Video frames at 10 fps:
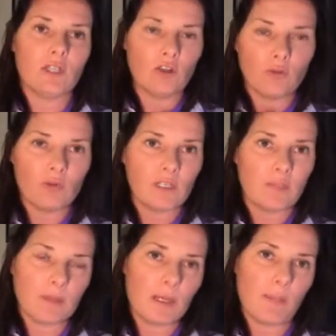let her really
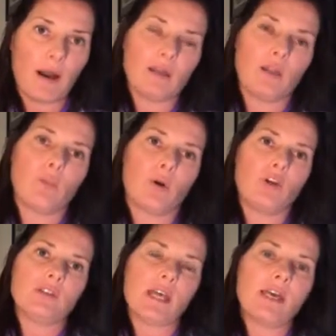be a part of the
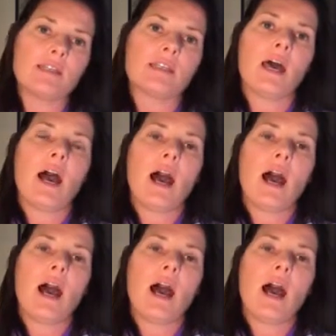process.